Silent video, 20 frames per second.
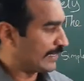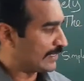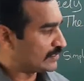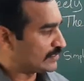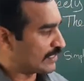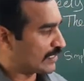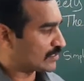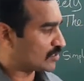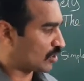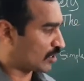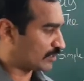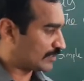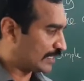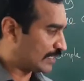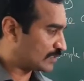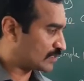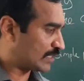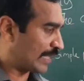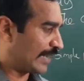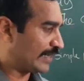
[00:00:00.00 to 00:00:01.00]
edges or
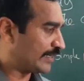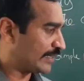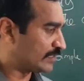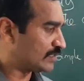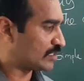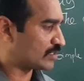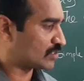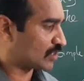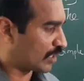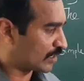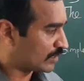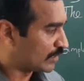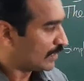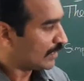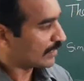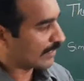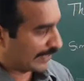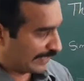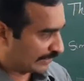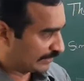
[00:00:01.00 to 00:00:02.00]
the slant edges
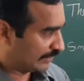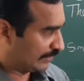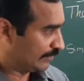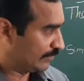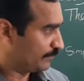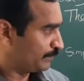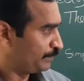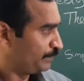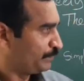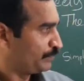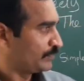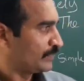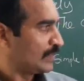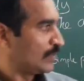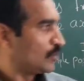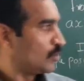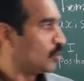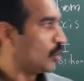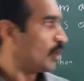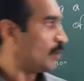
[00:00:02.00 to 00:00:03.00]
are connected.
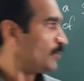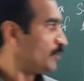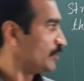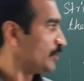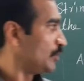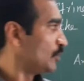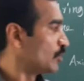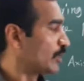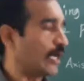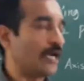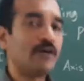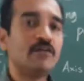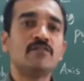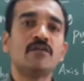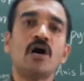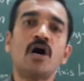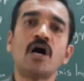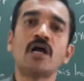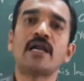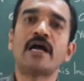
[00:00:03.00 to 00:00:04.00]
Hope you have
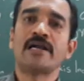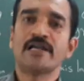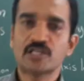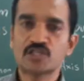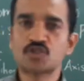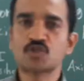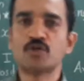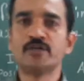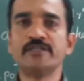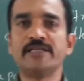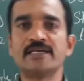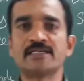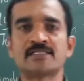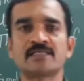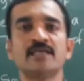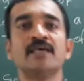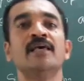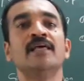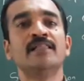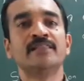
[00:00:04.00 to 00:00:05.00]
all understood this.
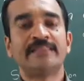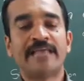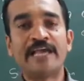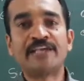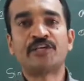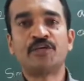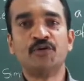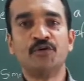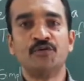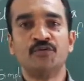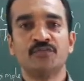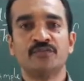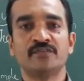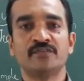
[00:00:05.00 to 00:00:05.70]
Thank you.